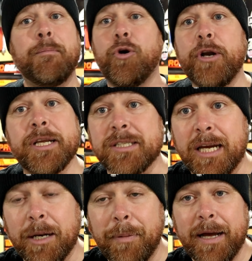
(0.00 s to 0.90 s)
Put it in your
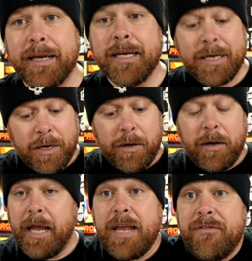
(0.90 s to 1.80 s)
saddlebag.
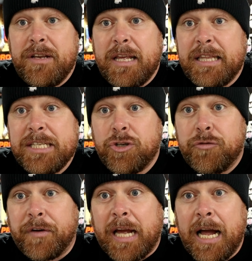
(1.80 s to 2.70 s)
Even these are good
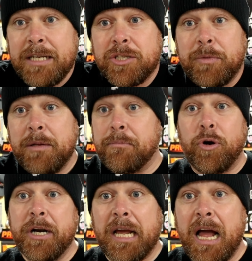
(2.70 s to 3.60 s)
for cars as well. Put it
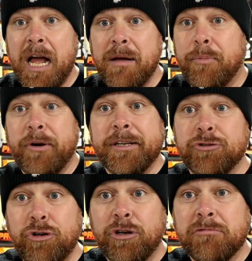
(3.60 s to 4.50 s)
in the car. Put it in the
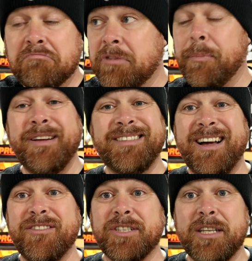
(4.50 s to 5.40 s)
truck. You break
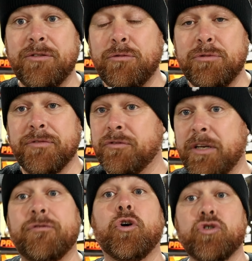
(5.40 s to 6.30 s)
down the side of the road.
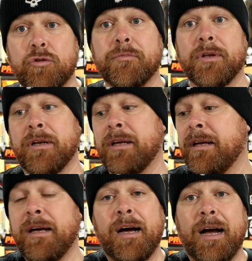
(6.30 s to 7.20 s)
You've got something.
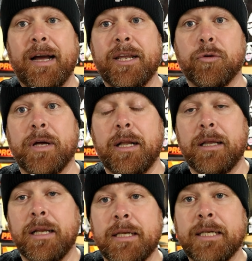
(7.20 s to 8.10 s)
That'll
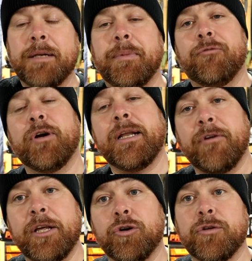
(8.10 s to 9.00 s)
be
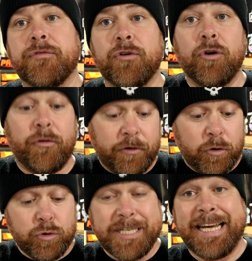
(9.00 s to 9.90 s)
really good for
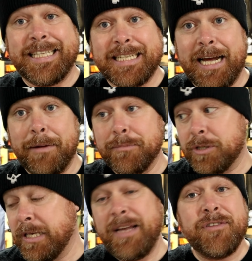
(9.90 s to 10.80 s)
those night
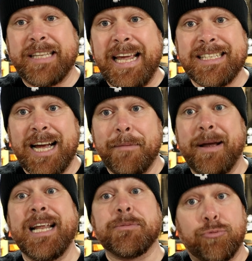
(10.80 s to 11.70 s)
times. Even daytime, man.
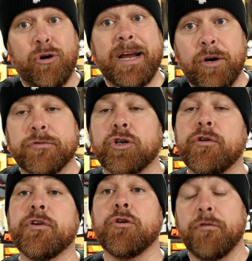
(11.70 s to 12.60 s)
That's bright enough to
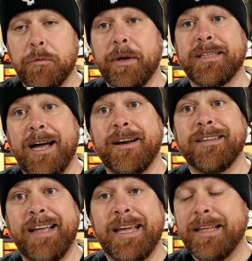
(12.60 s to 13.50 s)
cover you if you break down a
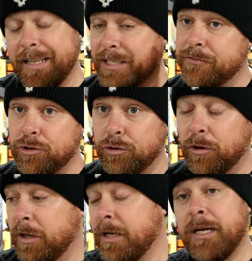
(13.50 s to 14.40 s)
day. That's for sure.
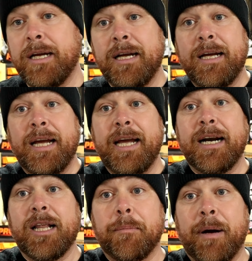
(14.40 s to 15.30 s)
in a
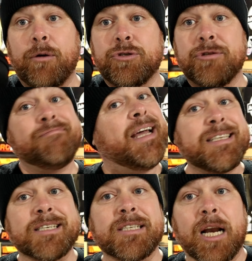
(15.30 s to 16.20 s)
little pouch, into
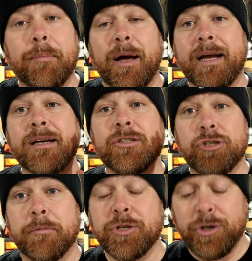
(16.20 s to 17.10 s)
the saddlebag,
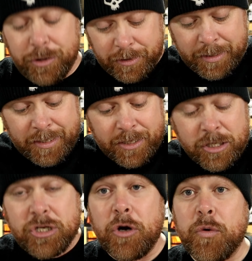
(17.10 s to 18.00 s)
job's a good one.
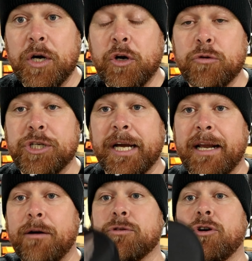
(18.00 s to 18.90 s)
So go check it
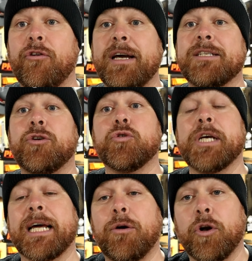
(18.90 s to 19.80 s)
out, alright, go check
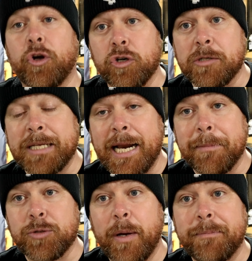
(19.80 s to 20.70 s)
it out on the Custom
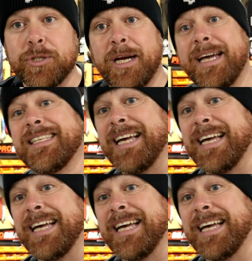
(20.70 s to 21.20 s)
Dynamics website.